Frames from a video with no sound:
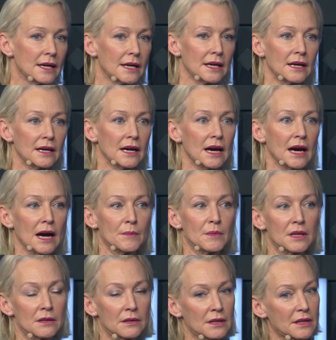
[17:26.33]

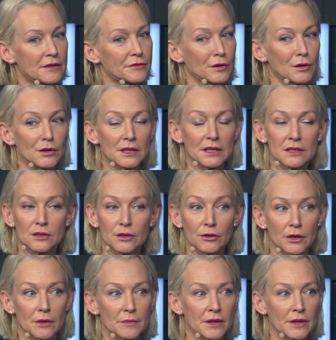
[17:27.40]
If you look at Europe,